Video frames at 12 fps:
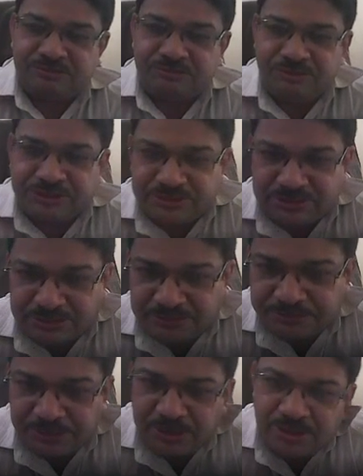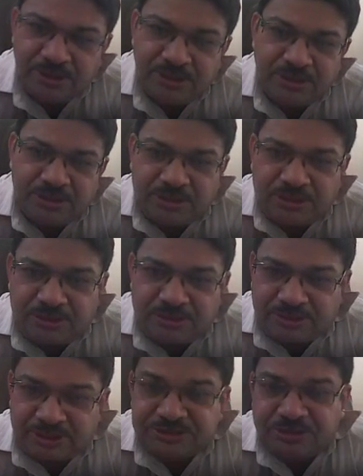with the
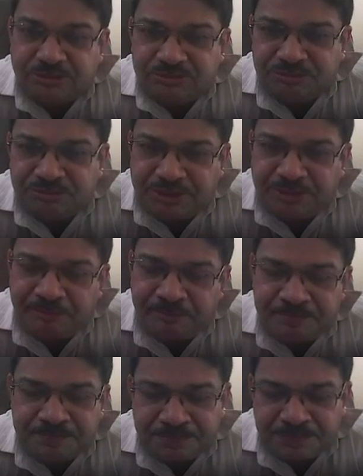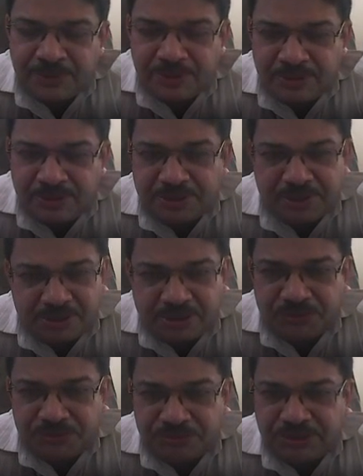rest of the frame, and how
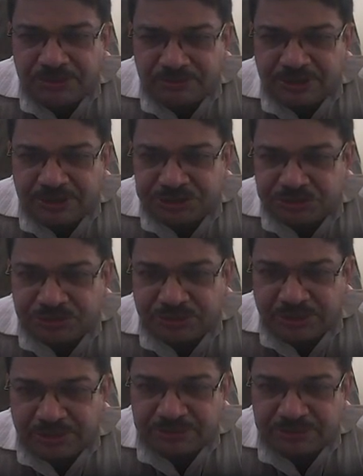do we ensure that?